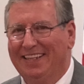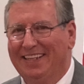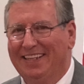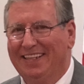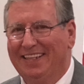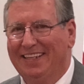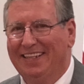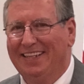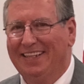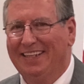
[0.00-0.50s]

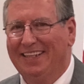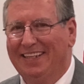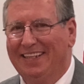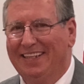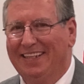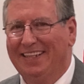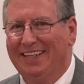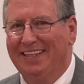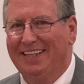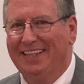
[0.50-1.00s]

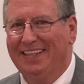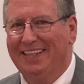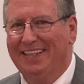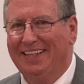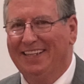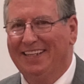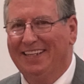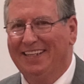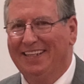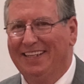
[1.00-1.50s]

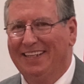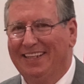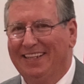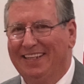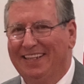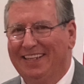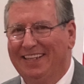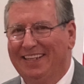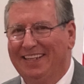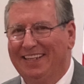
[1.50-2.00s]

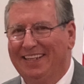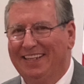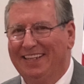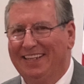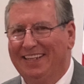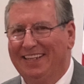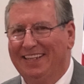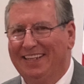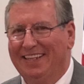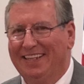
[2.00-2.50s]

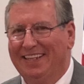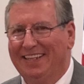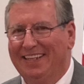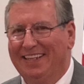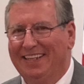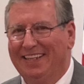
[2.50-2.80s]
Nobody speaks.